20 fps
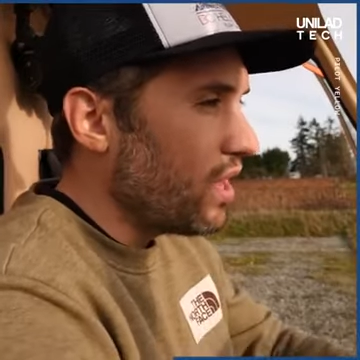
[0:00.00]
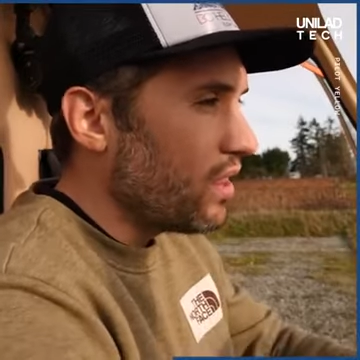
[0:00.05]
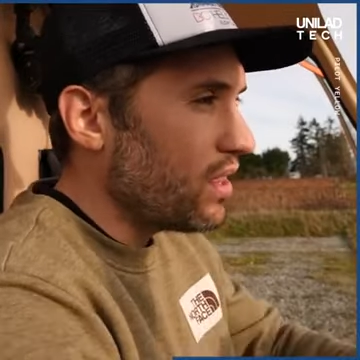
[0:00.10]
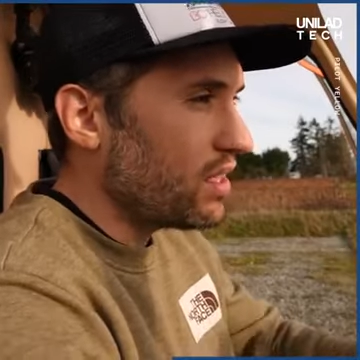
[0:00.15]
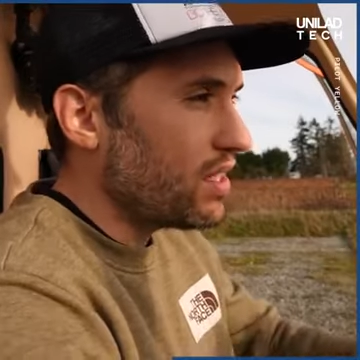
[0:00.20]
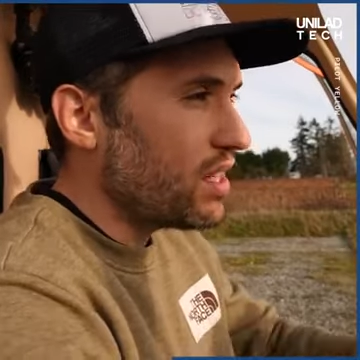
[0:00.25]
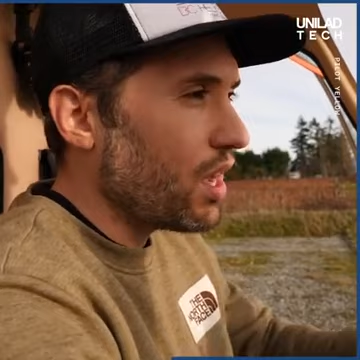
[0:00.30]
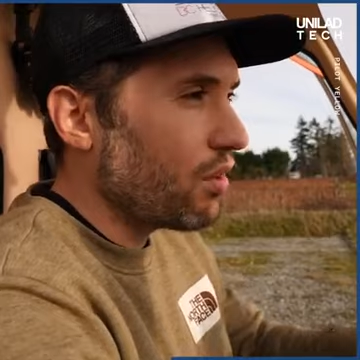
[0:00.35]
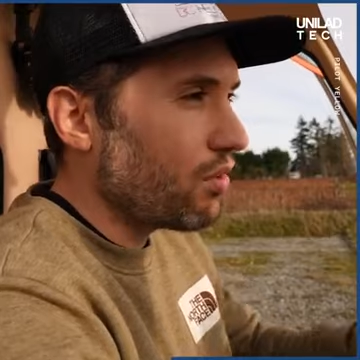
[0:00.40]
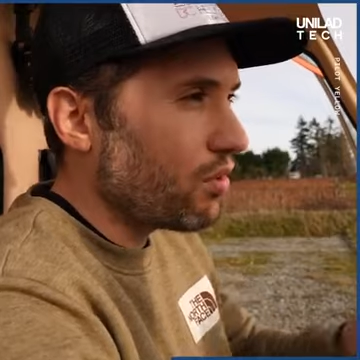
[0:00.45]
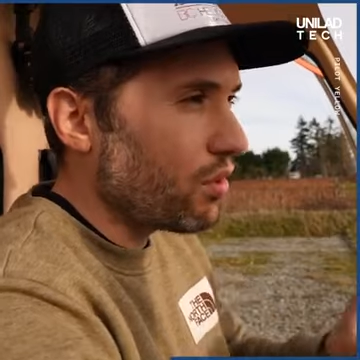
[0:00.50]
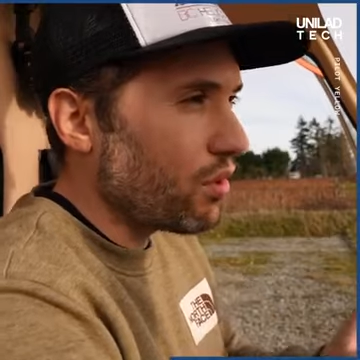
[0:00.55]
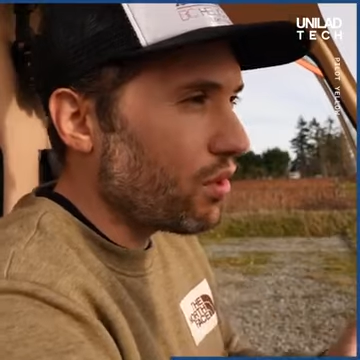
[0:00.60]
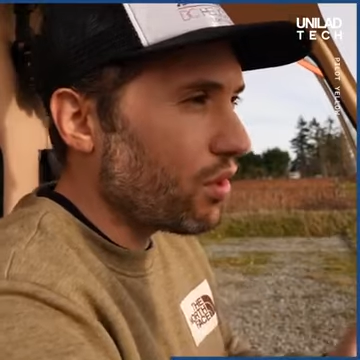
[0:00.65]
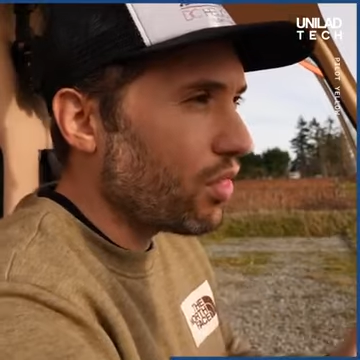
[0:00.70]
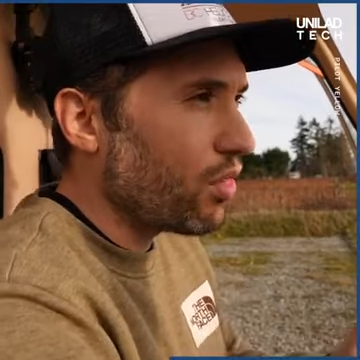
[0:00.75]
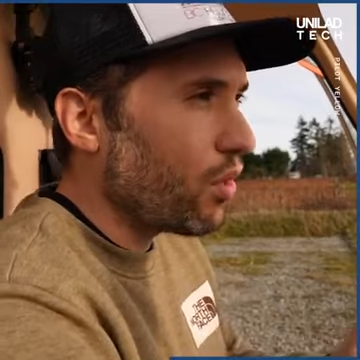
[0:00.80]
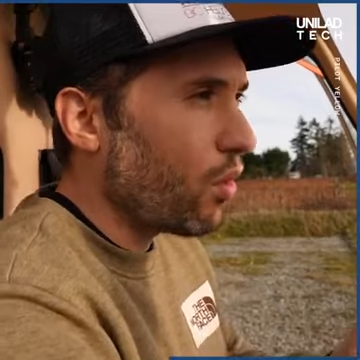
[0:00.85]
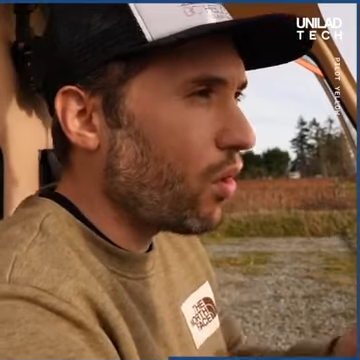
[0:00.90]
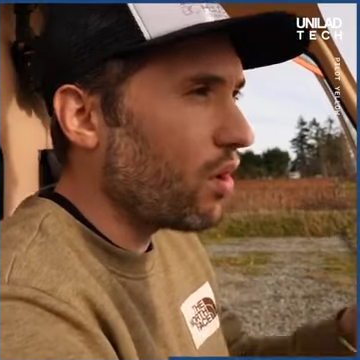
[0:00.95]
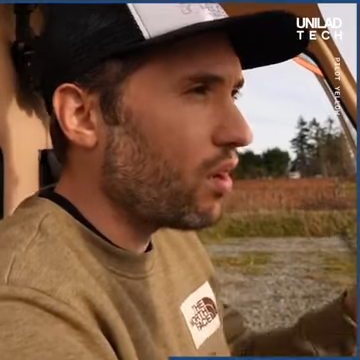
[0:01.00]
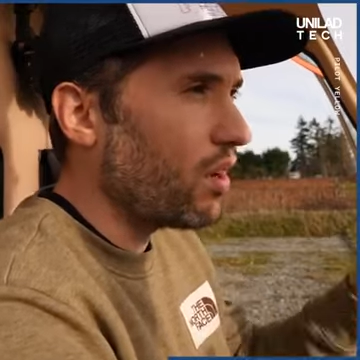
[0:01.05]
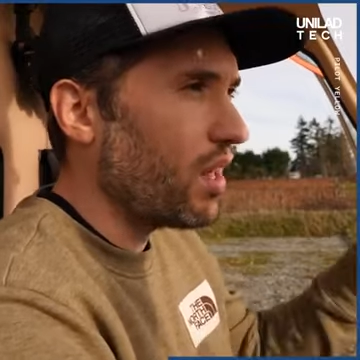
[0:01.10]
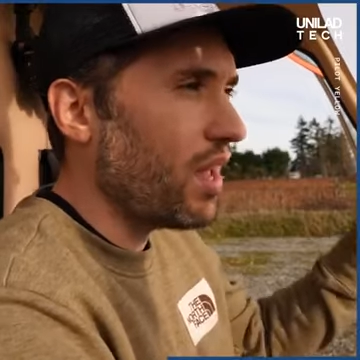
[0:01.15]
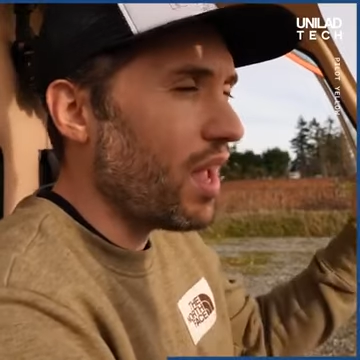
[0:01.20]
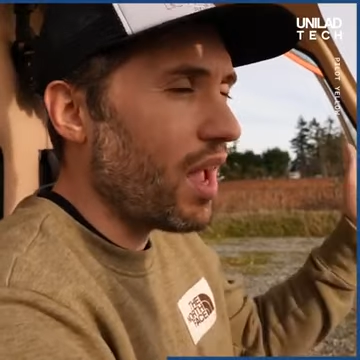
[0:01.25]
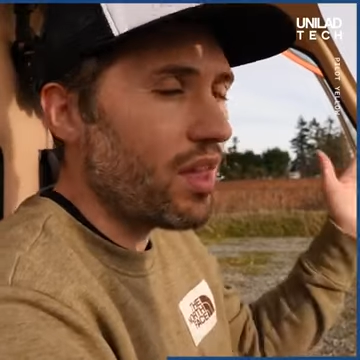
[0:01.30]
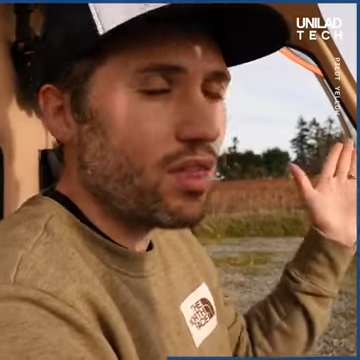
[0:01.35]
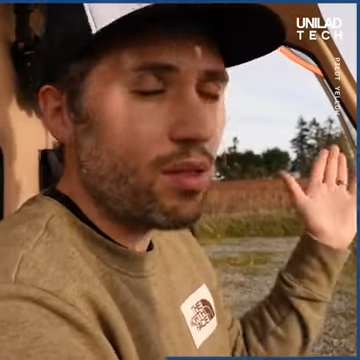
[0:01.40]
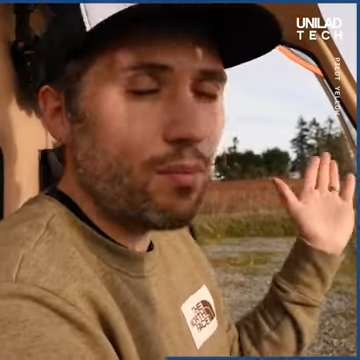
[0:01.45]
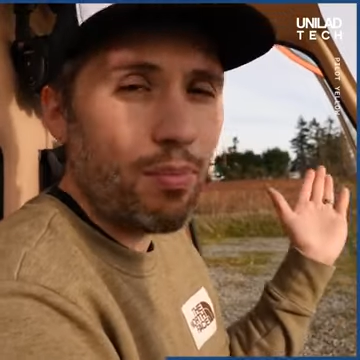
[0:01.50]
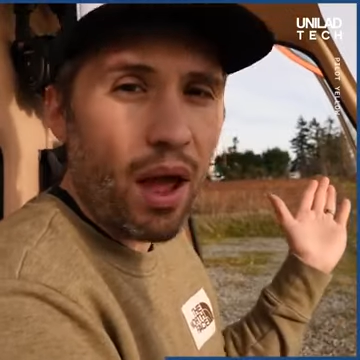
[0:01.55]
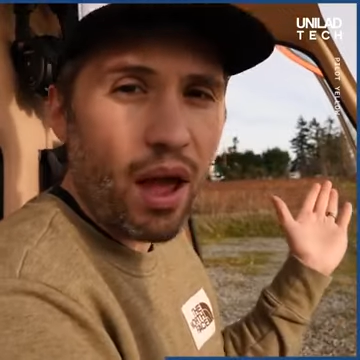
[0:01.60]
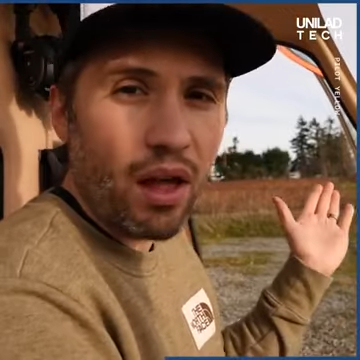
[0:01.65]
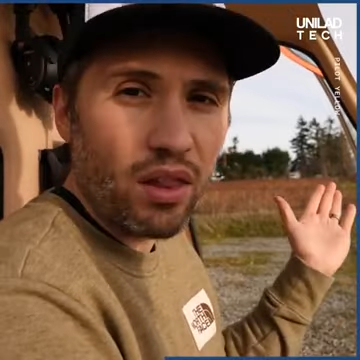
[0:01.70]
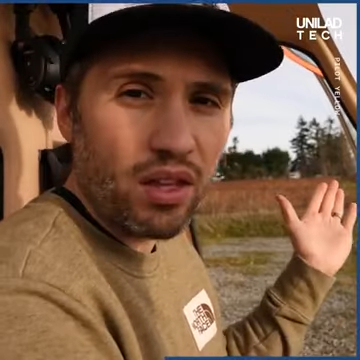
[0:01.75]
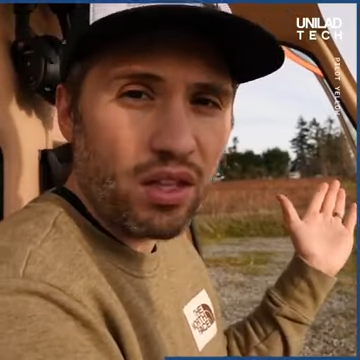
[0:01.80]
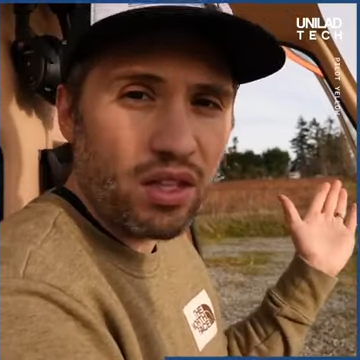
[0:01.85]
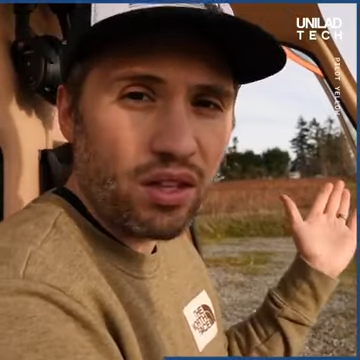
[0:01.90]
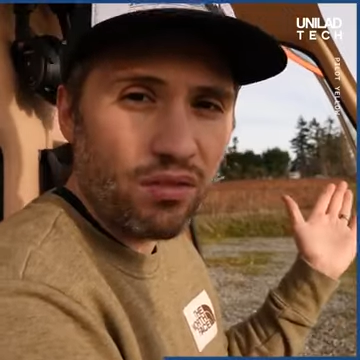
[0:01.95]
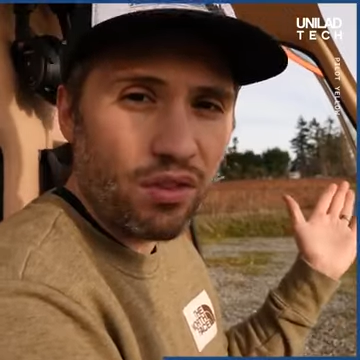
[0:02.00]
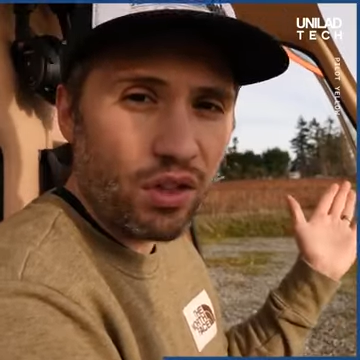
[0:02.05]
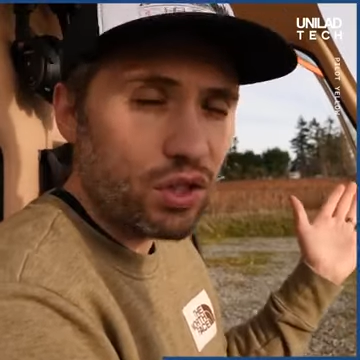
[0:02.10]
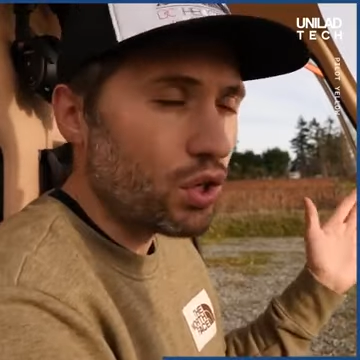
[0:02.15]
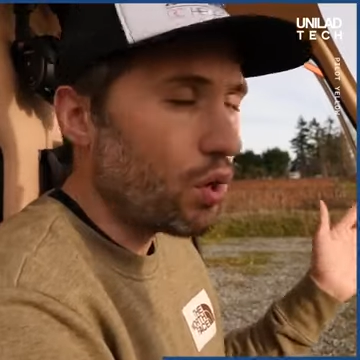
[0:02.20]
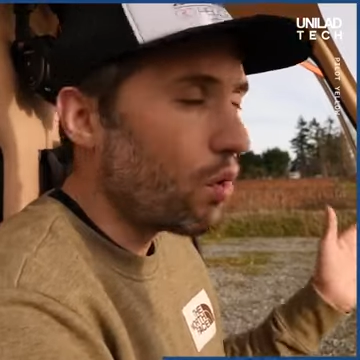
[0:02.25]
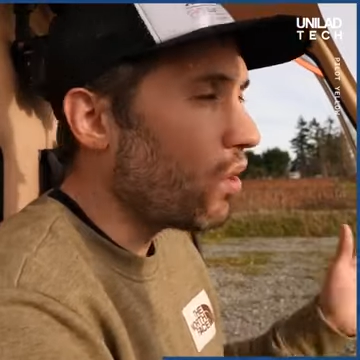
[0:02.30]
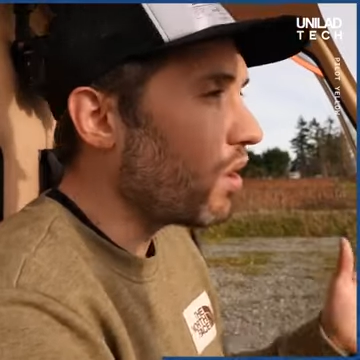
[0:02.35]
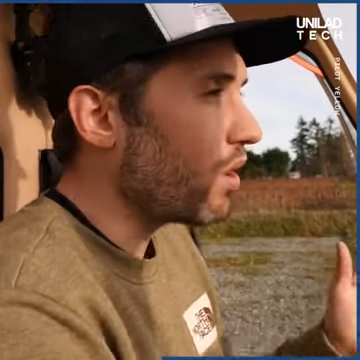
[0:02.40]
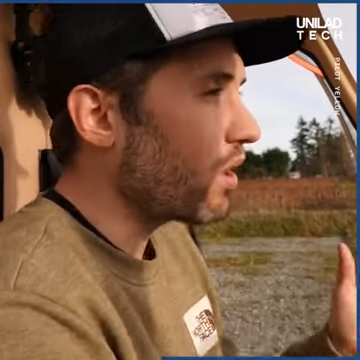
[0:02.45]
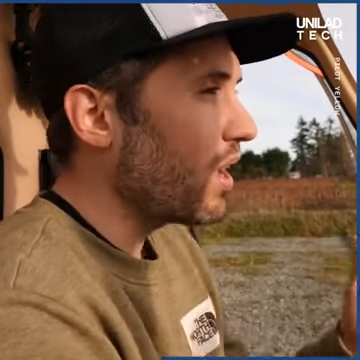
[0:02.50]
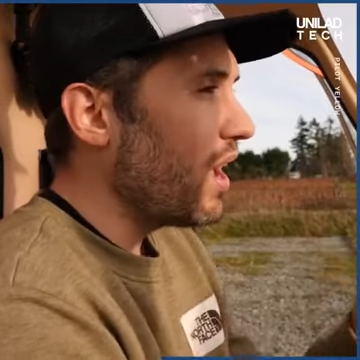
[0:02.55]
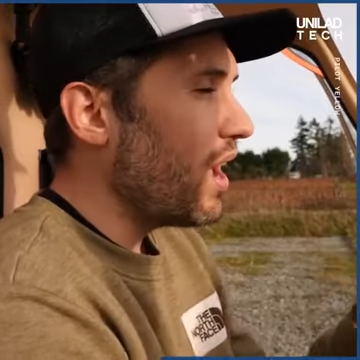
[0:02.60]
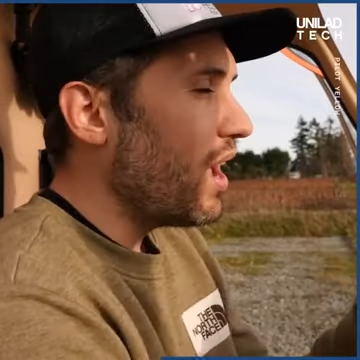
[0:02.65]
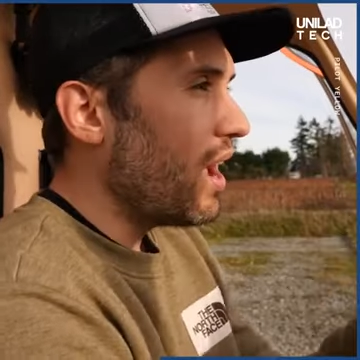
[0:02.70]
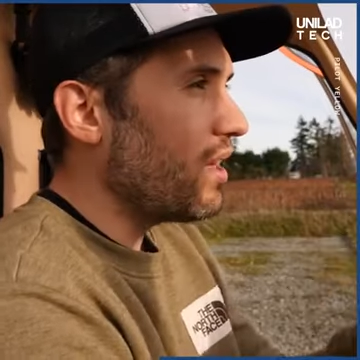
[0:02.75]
the tail rotor authority and the balance of the torque,